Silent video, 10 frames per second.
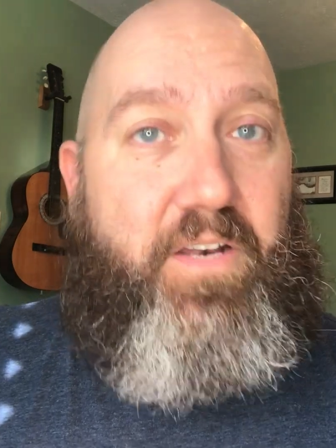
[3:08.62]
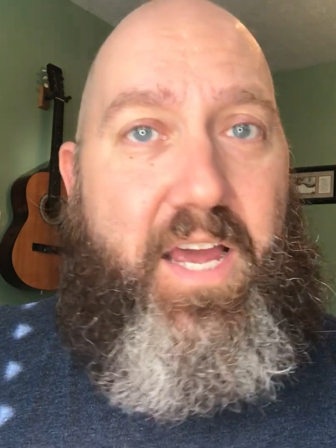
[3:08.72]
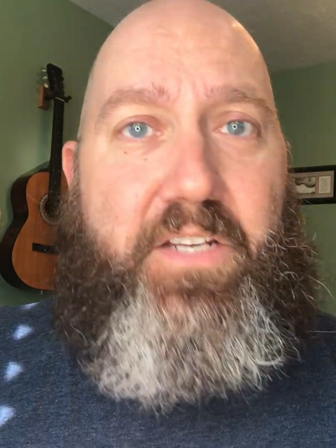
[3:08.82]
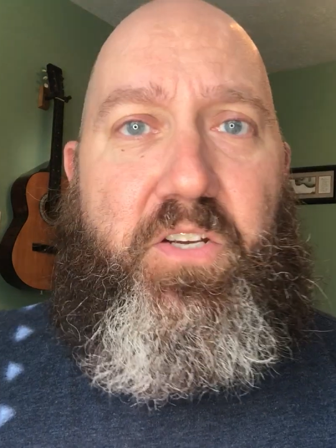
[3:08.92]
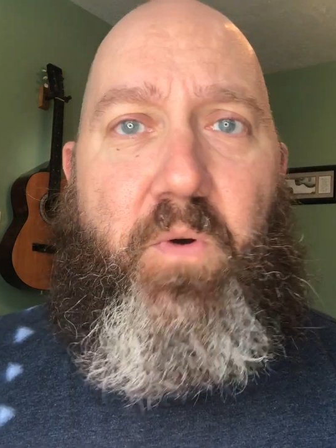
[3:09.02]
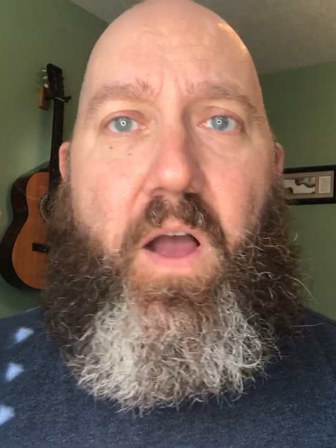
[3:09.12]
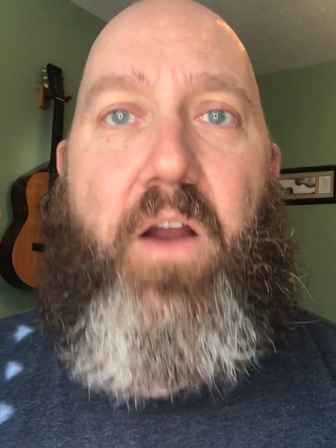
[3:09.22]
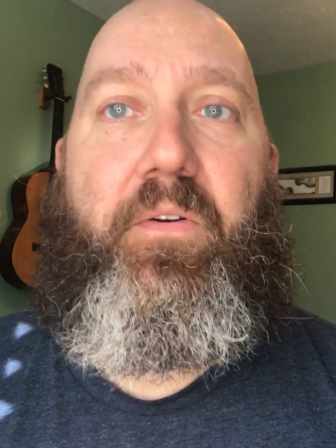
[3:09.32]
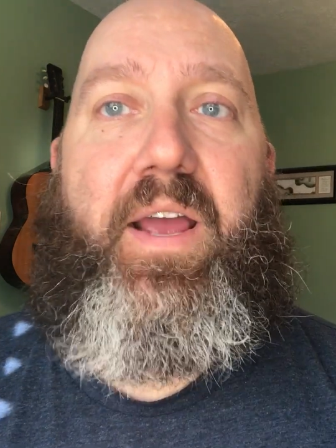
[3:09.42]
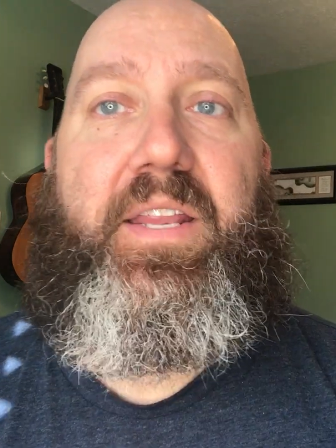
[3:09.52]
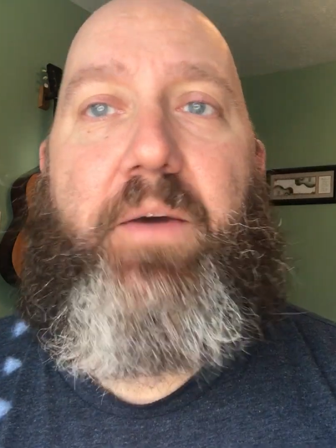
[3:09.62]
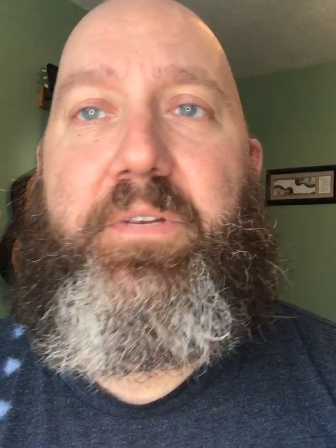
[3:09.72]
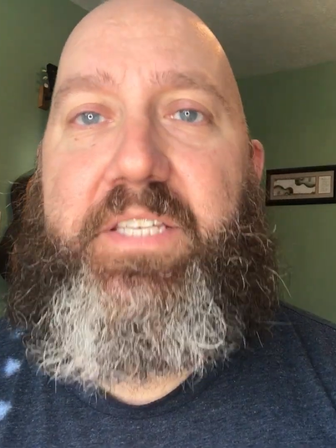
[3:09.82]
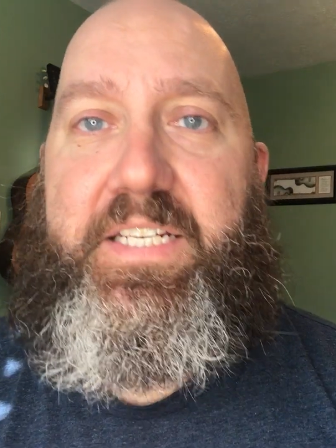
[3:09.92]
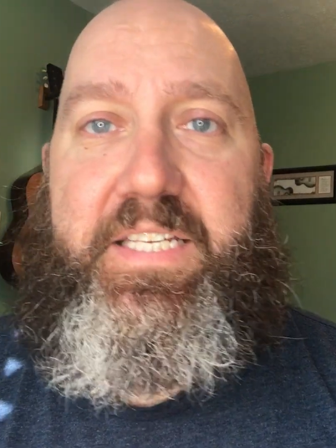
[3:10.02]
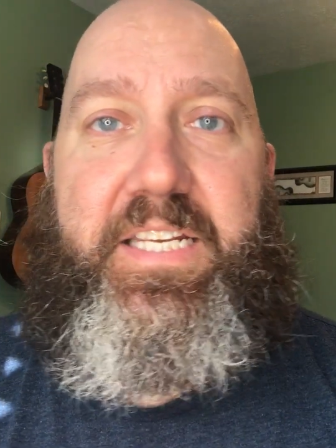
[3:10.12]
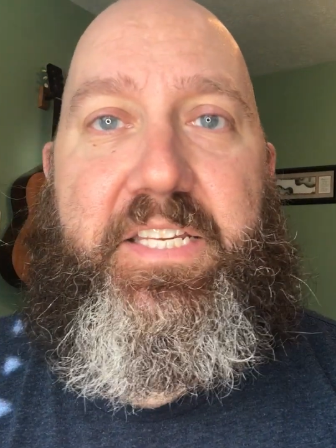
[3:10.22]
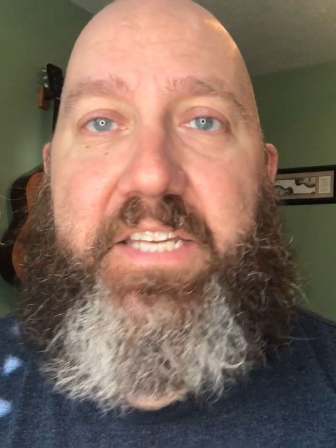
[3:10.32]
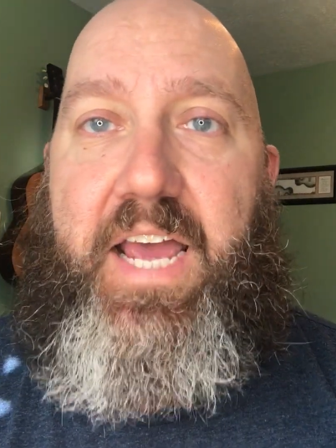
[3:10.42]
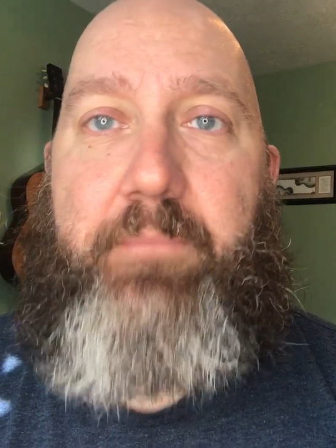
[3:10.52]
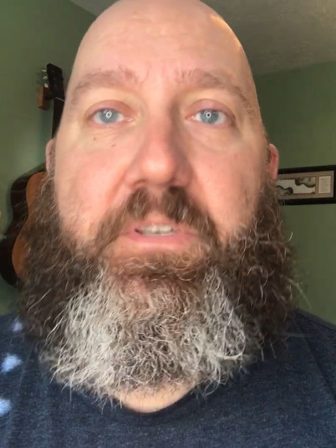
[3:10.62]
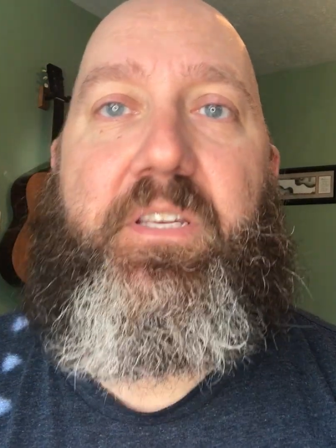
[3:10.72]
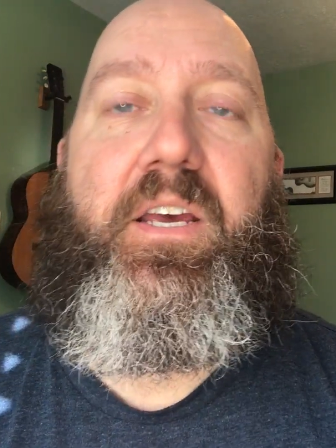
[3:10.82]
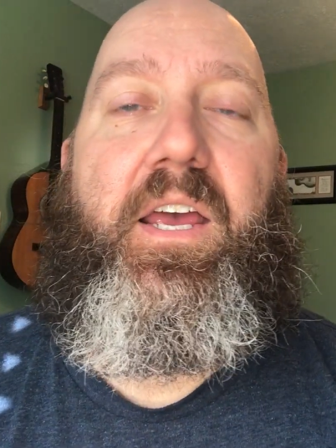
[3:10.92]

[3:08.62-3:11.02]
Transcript: Not too hard, right? That was 16 snaps.